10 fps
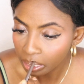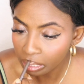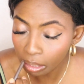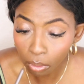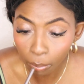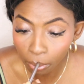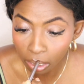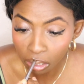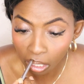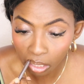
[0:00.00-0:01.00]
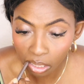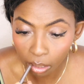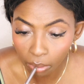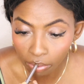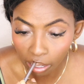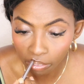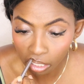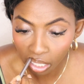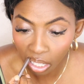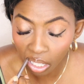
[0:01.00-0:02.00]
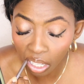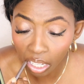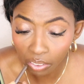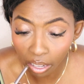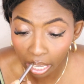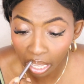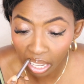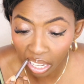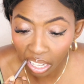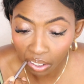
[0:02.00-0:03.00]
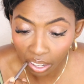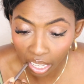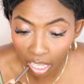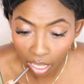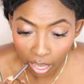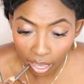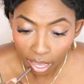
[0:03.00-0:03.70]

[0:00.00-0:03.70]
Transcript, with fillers: she would have pressed charges on me if I really hurt her, if I hit her, right?